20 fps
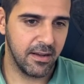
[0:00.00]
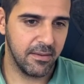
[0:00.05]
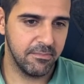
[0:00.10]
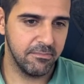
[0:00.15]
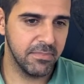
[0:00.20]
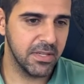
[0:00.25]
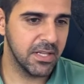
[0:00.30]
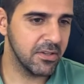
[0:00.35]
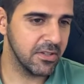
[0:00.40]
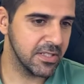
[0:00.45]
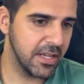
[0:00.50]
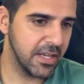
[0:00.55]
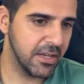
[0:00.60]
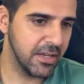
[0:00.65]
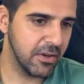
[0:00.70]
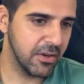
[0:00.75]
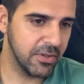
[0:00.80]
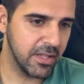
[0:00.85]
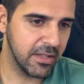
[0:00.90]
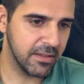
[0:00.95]
because I
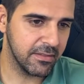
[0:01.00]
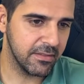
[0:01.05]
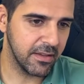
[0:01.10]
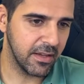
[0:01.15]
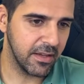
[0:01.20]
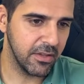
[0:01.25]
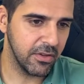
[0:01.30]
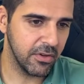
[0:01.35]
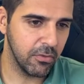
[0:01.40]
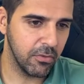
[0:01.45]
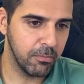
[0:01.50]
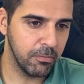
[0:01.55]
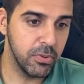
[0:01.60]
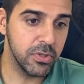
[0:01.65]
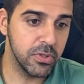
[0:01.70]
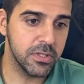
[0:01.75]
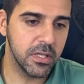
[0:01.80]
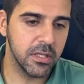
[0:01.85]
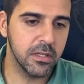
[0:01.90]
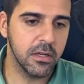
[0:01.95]
know that,
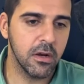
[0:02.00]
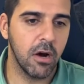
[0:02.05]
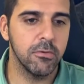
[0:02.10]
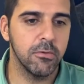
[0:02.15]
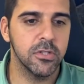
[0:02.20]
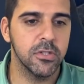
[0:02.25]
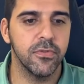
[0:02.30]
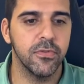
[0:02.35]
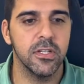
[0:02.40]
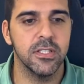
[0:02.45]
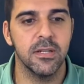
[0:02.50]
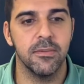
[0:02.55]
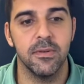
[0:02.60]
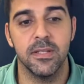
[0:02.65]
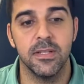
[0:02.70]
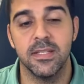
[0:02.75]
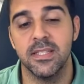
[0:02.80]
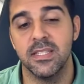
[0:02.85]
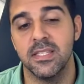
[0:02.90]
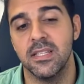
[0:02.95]
Boosted Commerce, for example,
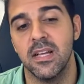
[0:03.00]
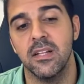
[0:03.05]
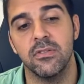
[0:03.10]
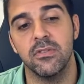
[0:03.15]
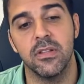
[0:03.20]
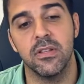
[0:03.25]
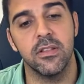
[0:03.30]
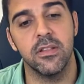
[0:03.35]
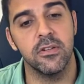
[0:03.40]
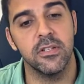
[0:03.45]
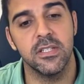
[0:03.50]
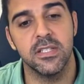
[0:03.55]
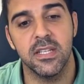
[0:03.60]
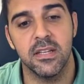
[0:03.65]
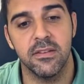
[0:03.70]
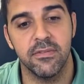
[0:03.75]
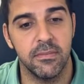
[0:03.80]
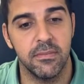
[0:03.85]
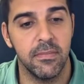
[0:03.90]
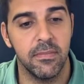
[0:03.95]
it says
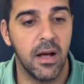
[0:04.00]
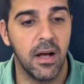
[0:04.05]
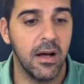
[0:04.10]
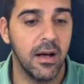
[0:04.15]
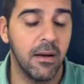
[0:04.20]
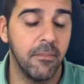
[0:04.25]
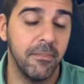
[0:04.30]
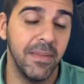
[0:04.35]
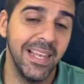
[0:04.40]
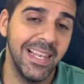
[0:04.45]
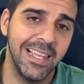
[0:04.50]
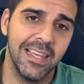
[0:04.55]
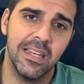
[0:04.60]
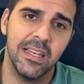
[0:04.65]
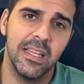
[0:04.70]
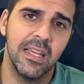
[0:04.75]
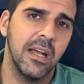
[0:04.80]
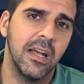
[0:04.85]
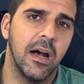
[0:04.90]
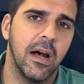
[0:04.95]
137 million.
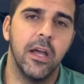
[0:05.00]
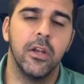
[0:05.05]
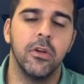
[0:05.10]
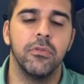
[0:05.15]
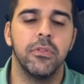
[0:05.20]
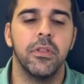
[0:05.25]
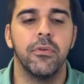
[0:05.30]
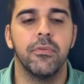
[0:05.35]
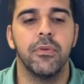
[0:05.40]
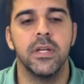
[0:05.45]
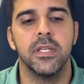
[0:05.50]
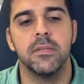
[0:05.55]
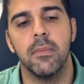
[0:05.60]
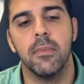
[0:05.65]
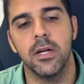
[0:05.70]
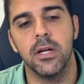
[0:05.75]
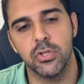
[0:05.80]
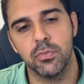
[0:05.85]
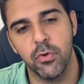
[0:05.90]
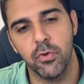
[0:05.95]
I know they raise
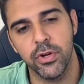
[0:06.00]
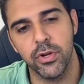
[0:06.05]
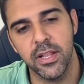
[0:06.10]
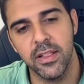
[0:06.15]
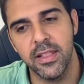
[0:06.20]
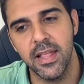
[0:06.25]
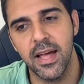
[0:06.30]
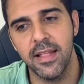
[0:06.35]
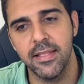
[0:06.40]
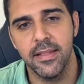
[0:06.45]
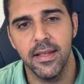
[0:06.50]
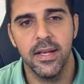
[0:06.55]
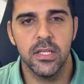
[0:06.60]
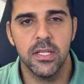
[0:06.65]
much more than that.